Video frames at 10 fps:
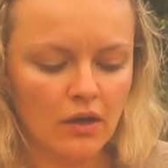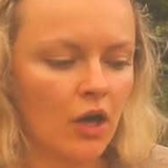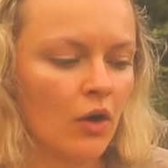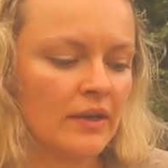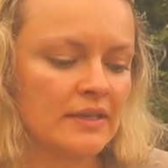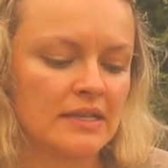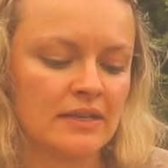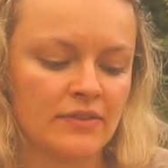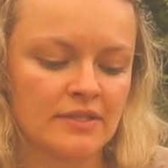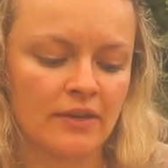Oh, I need to
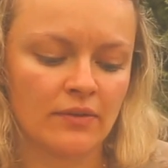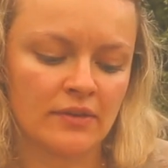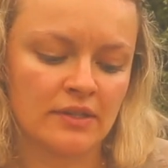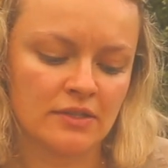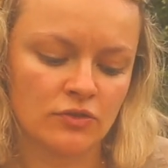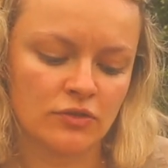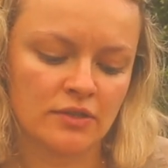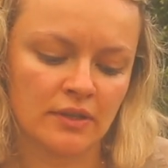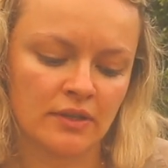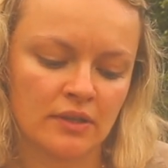leave this out. This is
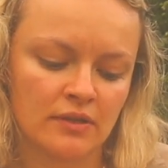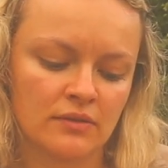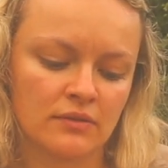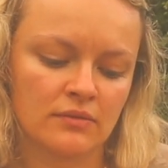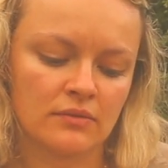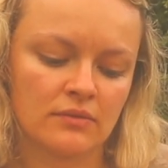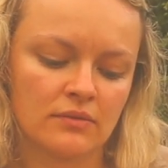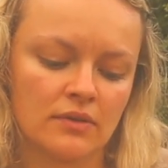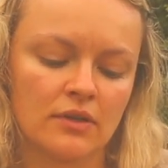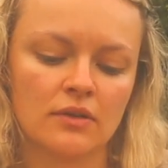just like a
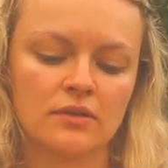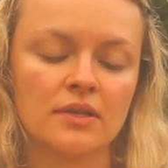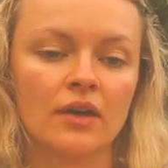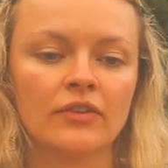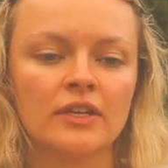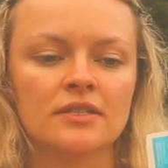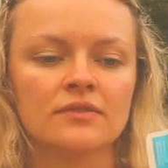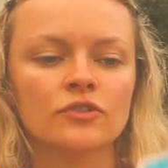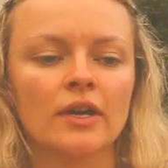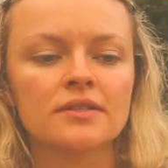
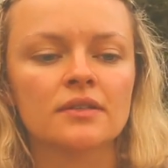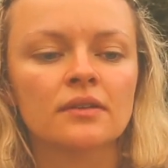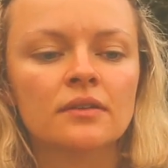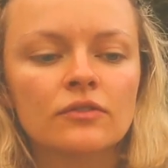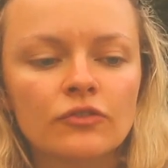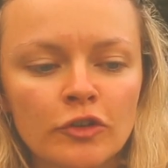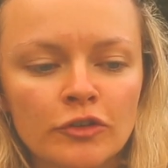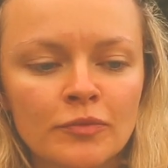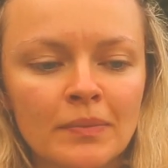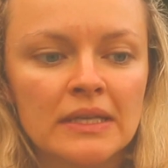self-adhesive dressing for
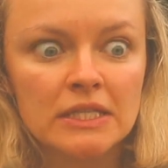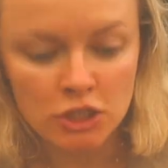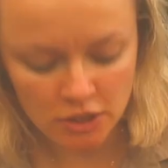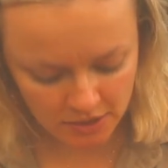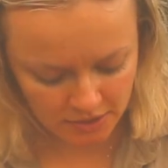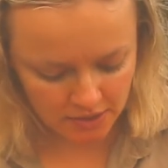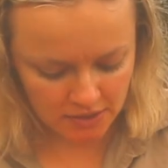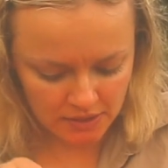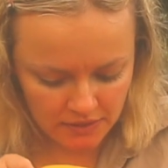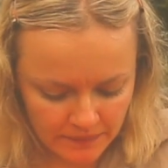some blisters.
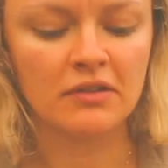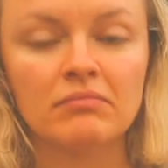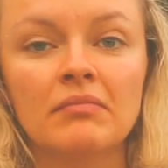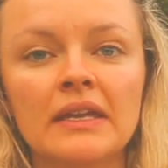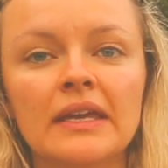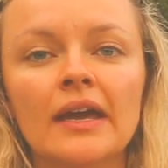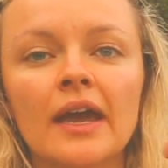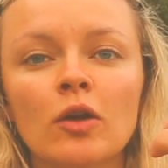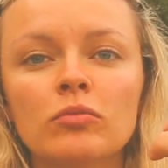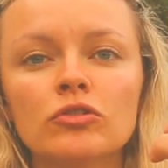Mini
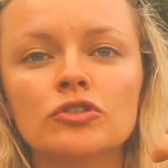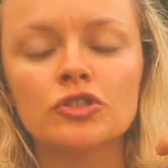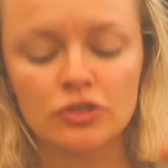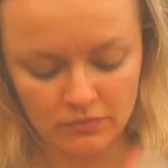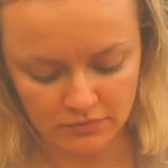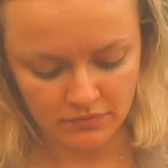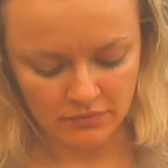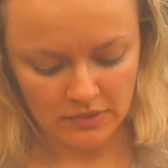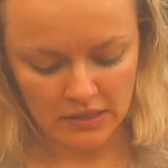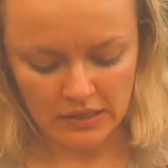hairbrush.
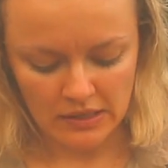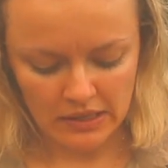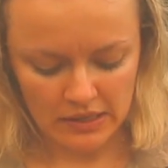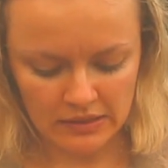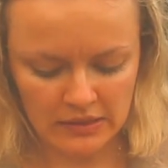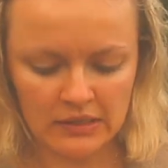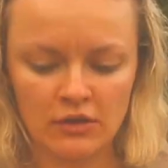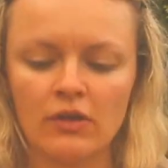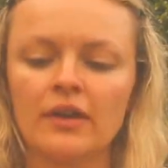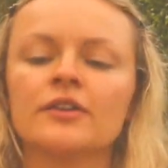And
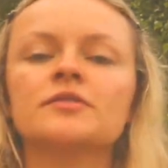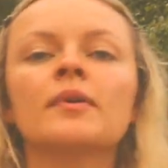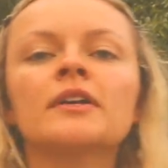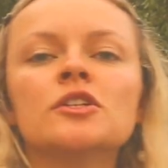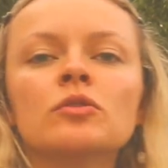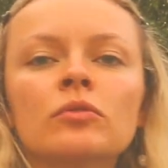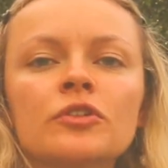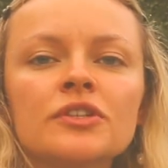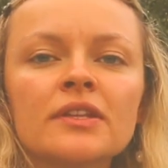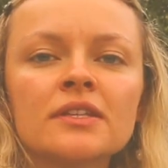then here's my
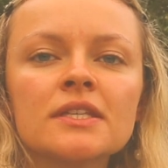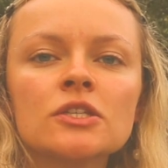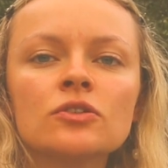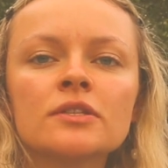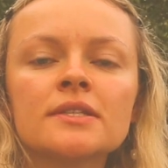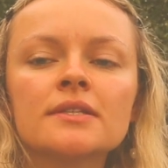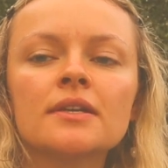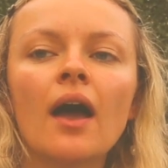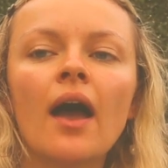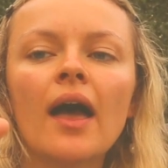toothbrush. This is just
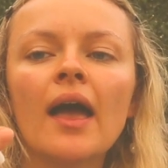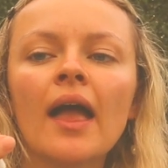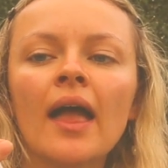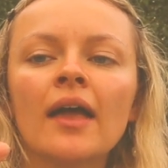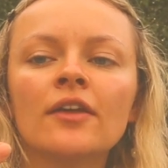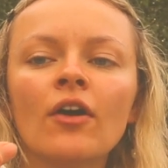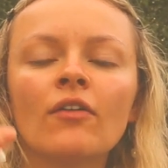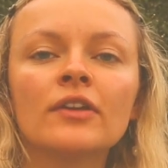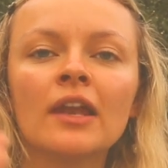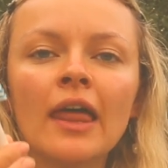a head
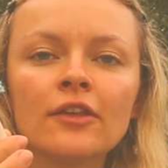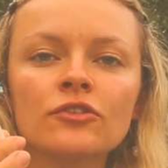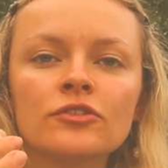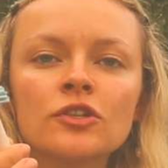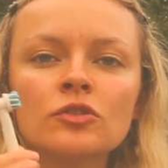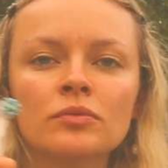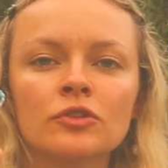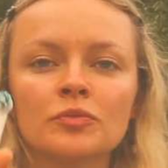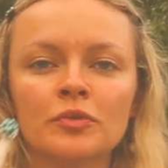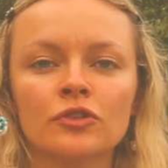off an electric
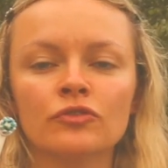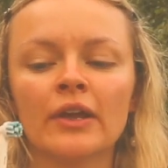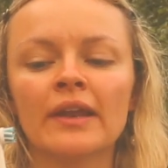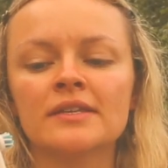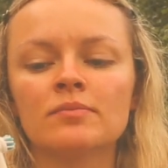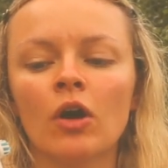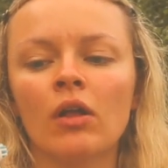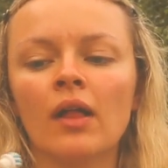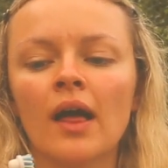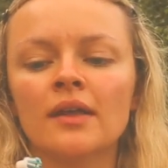toothbrush, but it's really
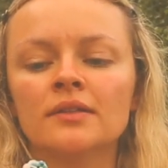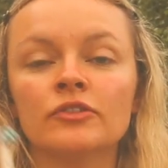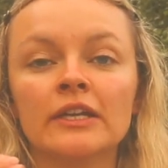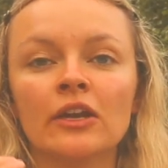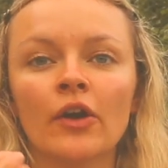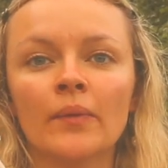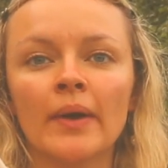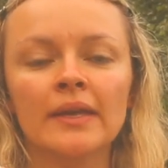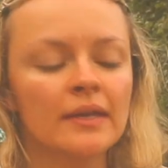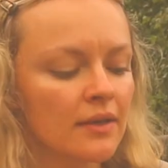small and really
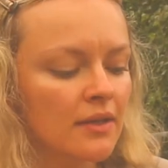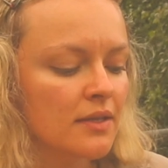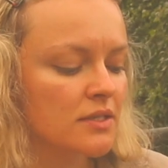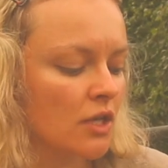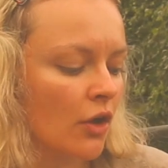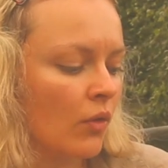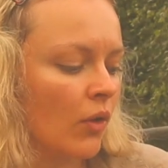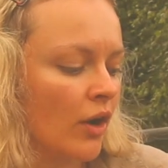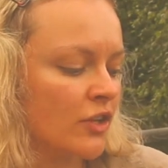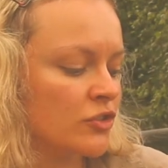lightweight,
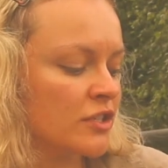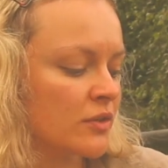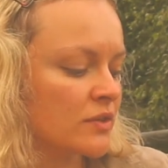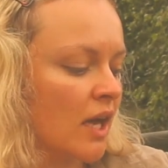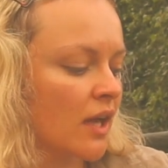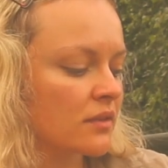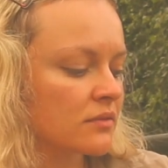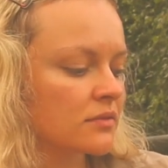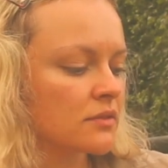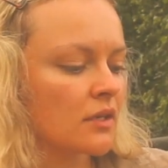so I just use that.
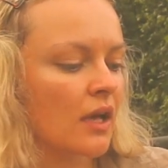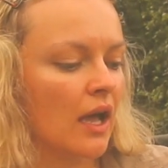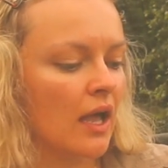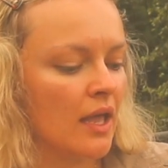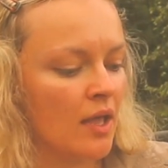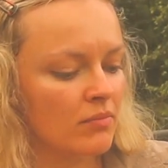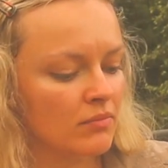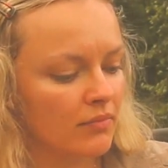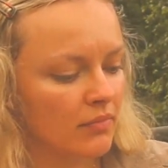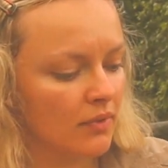
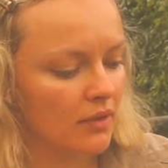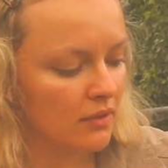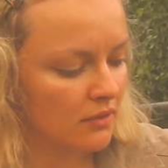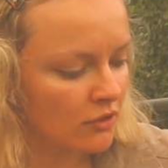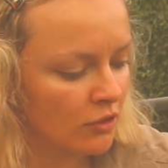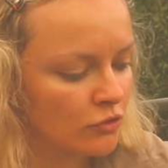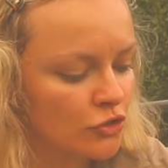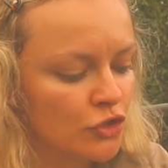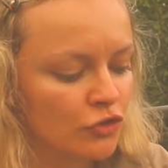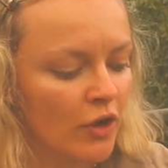I'll
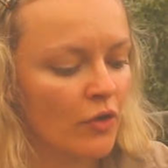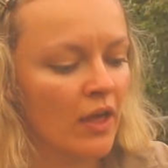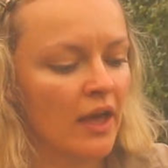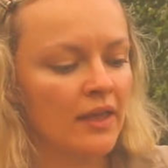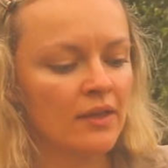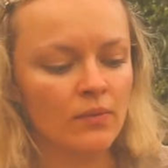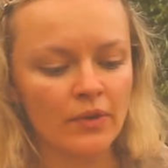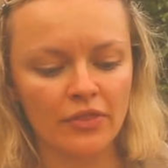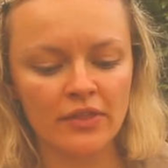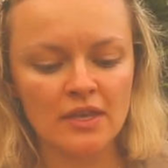just throw that in
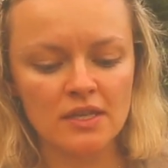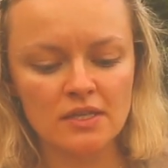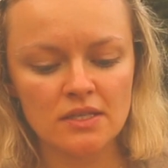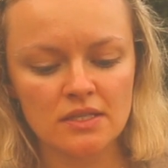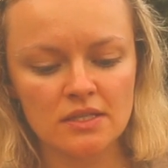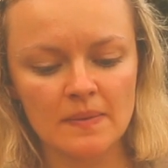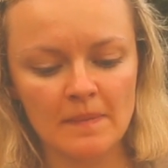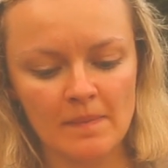with these.